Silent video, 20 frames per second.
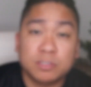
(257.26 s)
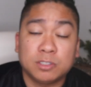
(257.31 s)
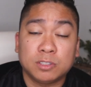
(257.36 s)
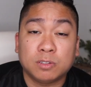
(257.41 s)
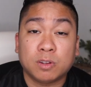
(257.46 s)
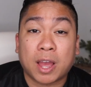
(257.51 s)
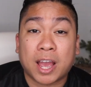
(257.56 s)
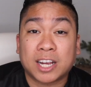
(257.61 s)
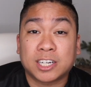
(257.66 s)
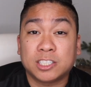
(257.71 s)

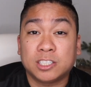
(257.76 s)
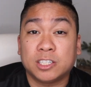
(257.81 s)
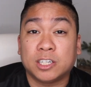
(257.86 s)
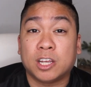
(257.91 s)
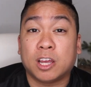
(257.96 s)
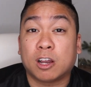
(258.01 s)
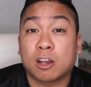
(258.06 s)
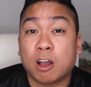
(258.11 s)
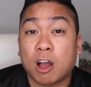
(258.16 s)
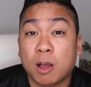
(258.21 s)
to
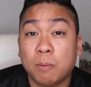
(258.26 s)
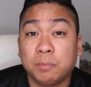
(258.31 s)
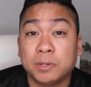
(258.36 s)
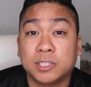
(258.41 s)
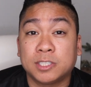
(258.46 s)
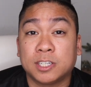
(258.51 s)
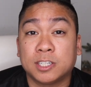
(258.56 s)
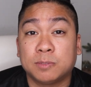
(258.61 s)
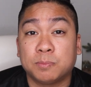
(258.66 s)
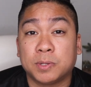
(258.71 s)
actually
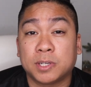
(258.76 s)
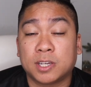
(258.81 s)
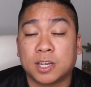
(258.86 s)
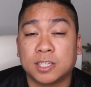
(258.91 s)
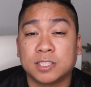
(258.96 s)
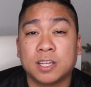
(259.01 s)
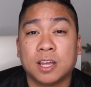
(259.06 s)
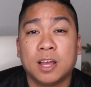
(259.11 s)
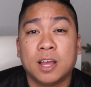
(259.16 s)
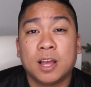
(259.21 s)
accomplish this,
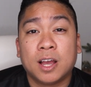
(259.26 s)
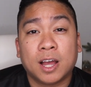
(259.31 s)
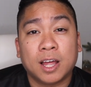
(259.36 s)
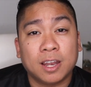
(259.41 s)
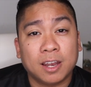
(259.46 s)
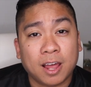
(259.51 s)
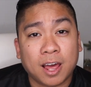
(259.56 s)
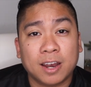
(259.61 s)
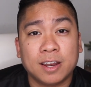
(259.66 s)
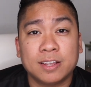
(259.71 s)
because a
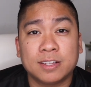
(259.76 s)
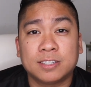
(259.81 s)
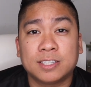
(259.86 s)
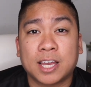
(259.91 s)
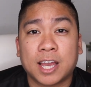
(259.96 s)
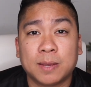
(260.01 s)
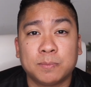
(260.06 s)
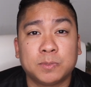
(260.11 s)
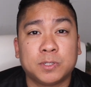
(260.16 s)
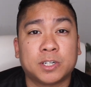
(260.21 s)
lot of the
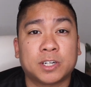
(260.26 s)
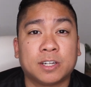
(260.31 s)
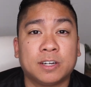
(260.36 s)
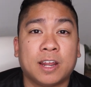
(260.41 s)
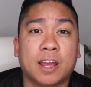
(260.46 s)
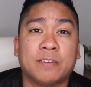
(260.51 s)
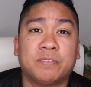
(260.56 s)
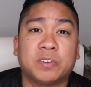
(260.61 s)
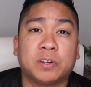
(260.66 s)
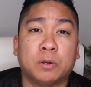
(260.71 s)
times you're going to
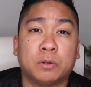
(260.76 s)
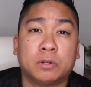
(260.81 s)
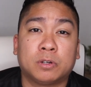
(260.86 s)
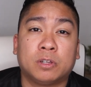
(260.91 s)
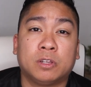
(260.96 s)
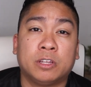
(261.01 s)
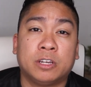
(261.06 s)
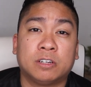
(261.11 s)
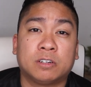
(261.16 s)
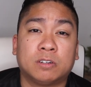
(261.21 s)
have to go to
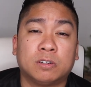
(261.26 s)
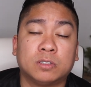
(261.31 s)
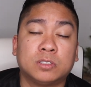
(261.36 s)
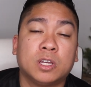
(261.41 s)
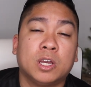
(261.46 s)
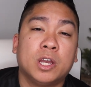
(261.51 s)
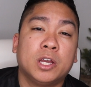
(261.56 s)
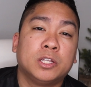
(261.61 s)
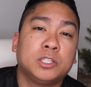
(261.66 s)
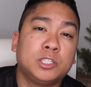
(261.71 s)

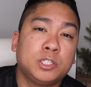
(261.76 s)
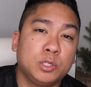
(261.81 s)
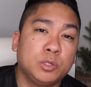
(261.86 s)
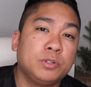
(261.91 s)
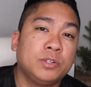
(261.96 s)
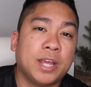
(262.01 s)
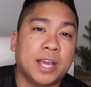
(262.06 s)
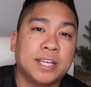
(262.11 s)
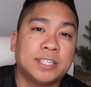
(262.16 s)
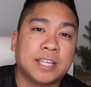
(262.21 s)
clinicals
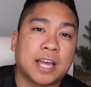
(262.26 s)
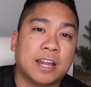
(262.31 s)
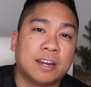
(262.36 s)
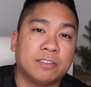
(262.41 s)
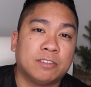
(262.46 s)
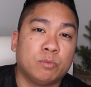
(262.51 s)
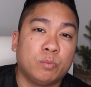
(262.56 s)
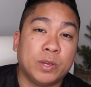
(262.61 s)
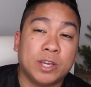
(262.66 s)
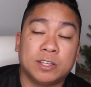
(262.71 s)
2 days out
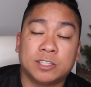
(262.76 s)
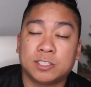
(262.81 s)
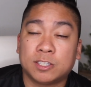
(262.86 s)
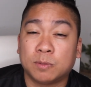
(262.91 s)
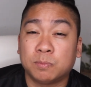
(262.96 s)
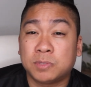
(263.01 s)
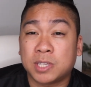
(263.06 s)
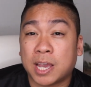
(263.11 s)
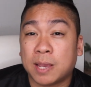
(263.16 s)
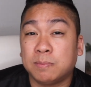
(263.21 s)
of the week,
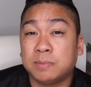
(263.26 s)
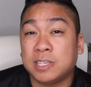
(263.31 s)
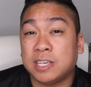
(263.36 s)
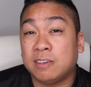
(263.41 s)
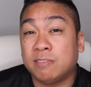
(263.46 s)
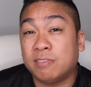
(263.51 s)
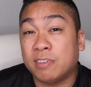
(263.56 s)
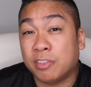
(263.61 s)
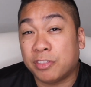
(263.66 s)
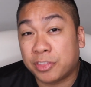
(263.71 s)
sometimes
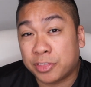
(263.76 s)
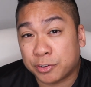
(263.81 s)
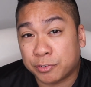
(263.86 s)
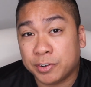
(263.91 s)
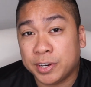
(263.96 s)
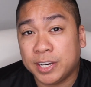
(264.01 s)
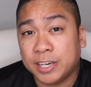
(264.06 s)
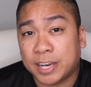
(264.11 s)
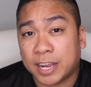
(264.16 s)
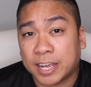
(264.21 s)
even
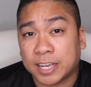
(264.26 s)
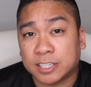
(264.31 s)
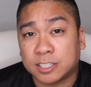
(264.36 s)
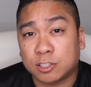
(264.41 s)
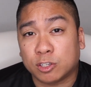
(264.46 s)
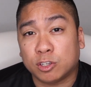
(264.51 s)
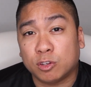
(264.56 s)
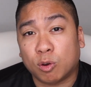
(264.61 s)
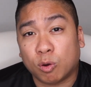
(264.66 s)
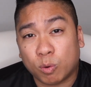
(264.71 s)
3 days.
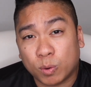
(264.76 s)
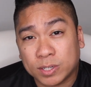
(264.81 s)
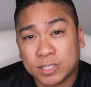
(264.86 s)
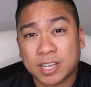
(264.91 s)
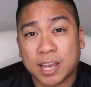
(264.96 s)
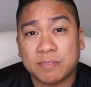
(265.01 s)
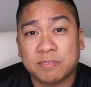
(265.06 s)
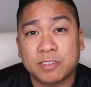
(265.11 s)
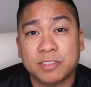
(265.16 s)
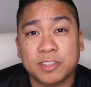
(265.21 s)
So you always
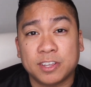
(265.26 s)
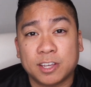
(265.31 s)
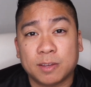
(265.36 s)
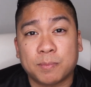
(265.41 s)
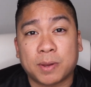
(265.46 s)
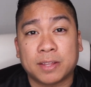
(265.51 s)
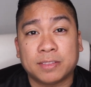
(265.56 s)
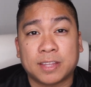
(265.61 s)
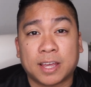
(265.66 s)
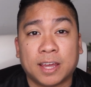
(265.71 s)
have to think
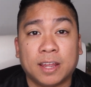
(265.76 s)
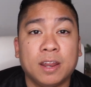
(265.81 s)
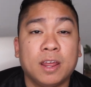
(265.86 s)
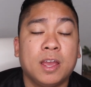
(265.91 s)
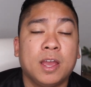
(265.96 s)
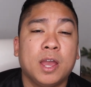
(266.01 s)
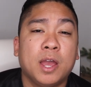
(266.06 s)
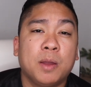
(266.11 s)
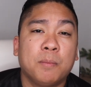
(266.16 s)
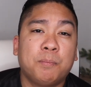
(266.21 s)
about that.
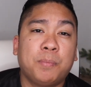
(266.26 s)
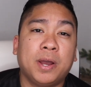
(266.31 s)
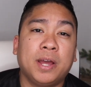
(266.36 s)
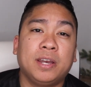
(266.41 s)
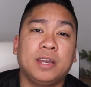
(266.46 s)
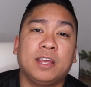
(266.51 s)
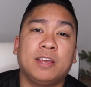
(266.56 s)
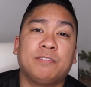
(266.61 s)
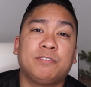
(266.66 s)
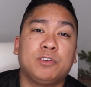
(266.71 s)

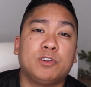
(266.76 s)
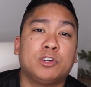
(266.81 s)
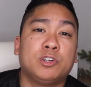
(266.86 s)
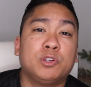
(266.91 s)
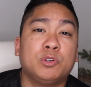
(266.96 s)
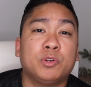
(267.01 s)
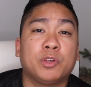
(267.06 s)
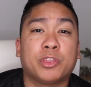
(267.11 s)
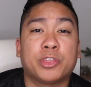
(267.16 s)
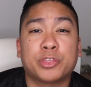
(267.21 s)
But if you're
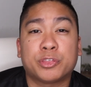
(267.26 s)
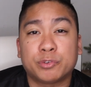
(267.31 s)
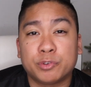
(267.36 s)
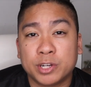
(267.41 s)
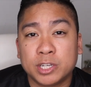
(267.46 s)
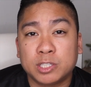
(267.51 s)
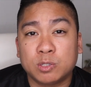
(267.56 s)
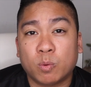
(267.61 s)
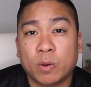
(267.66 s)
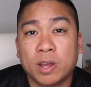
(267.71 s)
doing
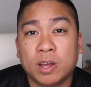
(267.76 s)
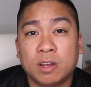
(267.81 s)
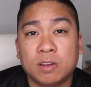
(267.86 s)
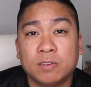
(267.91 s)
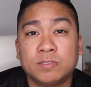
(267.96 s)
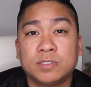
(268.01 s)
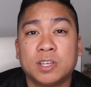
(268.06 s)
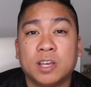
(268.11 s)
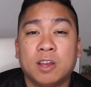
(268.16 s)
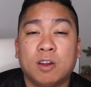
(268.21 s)

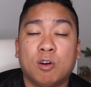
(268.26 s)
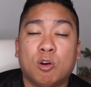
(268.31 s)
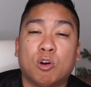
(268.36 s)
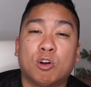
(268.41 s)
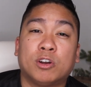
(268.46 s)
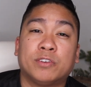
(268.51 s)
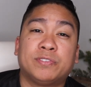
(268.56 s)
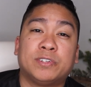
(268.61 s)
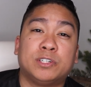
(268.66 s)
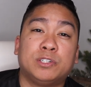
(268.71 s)
3/12s
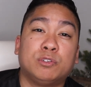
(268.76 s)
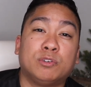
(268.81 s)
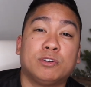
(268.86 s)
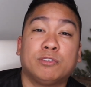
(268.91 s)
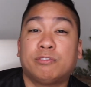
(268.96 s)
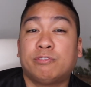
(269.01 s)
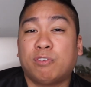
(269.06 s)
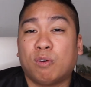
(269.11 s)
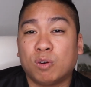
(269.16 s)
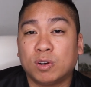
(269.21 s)
or if you're doing
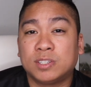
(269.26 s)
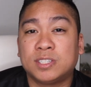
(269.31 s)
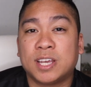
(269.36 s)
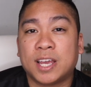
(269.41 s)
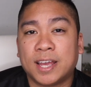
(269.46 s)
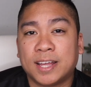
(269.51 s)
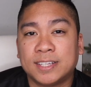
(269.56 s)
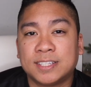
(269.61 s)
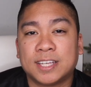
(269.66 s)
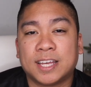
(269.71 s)

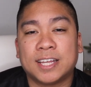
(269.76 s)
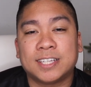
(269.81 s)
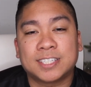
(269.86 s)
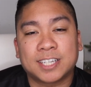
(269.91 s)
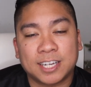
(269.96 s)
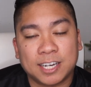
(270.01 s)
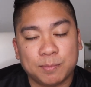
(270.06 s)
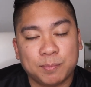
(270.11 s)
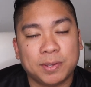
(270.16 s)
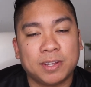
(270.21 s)
4/10s, it's
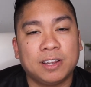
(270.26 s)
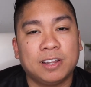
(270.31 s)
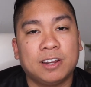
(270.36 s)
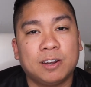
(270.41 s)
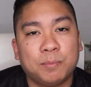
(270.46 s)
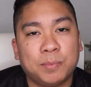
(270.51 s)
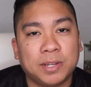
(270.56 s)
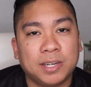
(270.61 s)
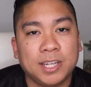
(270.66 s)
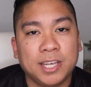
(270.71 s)
going to be a
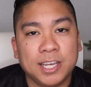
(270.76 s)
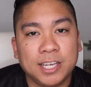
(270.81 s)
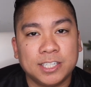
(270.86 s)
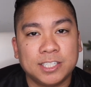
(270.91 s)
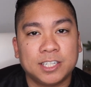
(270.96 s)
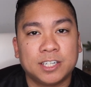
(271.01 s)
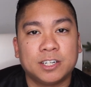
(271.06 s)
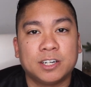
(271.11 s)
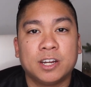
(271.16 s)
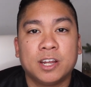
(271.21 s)
little bit
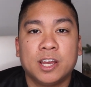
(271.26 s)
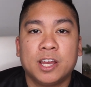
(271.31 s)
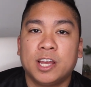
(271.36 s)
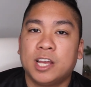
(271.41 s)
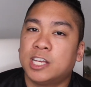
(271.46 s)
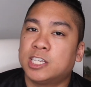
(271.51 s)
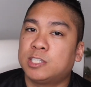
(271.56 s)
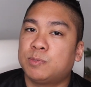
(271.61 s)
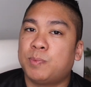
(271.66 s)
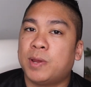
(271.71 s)
easier,
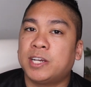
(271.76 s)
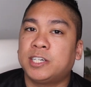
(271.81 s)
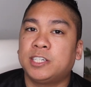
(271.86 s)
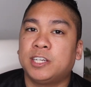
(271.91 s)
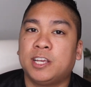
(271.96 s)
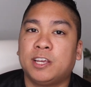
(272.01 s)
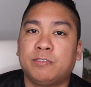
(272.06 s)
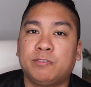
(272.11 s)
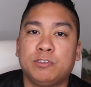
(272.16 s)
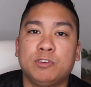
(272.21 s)

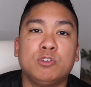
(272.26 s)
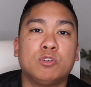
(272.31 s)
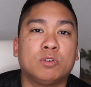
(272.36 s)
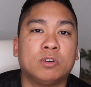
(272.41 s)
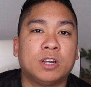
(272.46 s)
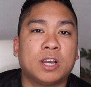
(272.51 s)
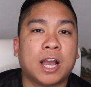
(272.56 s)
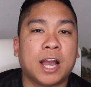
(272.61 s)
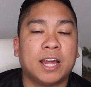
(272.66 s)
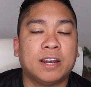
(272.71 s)
especially if you
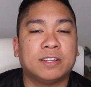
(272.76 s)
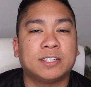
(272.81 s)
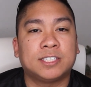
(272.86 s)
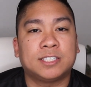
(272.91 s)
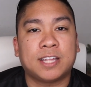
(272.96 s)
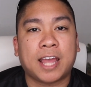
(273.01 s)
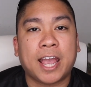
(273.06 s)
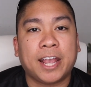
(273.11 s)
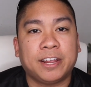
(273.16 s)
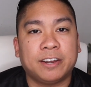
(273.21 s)
can kind of
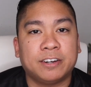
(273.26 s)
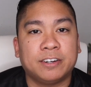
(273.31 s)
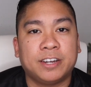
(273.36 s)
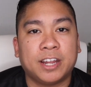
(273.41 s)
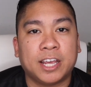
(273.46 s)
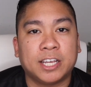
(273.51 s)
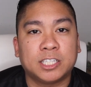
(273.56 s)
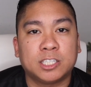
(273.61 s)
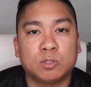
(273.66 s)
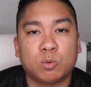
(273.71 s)
stack your
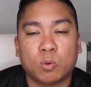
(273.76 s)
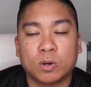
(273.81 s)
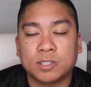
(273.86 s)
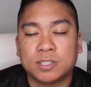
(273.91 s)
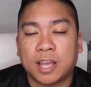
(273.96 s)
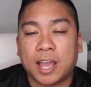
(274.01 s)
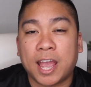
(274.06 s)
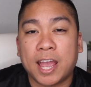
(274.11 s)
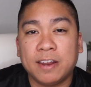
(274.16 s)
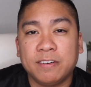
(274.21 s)
days towards
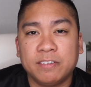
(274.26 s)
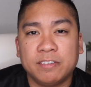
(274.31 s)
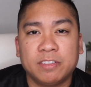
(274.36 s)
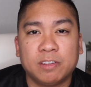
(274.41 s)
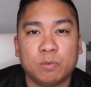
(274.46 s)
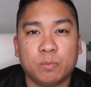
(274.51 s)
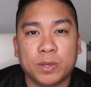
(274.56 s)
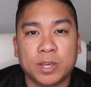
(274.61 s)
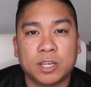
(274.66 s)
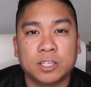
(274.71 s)
the end of
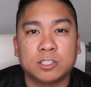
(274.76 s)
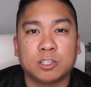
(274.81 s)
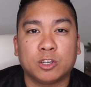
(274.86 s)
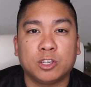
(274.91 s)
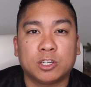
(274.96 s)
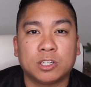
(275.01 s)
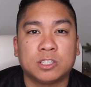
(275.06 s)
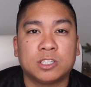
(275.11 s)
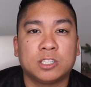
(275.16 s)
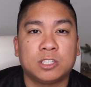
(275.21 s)
the week so
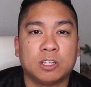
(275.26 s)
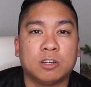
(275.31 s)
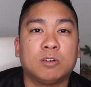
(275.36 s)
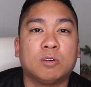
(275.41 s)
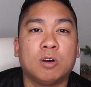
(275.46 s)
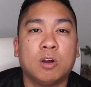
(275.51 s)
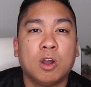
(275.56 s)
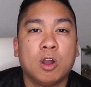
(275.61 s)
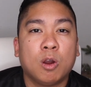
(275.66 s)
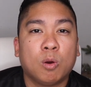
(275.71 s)
you can
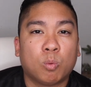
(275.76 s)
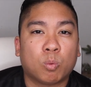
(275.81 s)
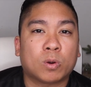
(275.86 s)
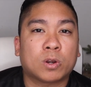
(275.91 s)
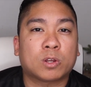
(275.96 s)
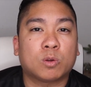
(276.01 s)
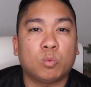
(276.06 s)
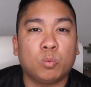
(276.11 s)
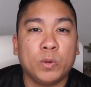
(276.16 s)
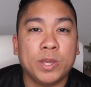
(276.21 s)
still
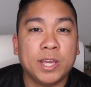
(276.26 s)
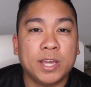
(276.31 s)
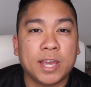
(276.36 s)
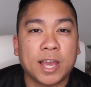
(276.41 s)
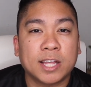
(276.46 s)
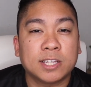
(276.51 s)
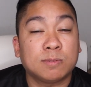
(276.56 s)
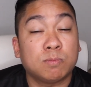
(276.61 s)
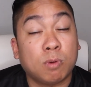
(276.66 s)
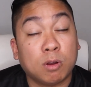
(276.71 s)
work
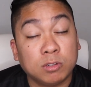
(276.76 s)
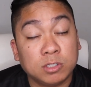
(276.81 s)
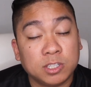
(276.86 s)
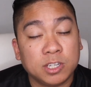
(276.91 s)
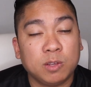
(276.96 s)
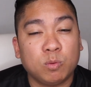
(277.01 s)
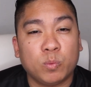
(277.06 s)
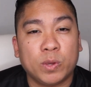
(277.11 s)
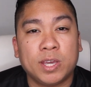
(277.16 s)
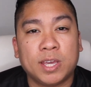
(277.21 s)
weekends,
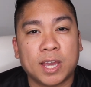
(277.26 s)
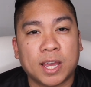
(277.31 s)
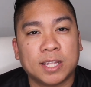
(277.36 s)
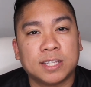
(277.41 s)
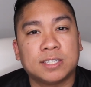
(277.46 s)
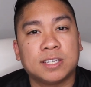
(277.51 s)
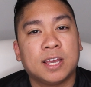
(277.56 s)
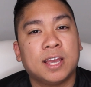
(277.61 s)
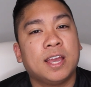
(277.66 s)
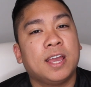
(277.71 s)
mostly weekends,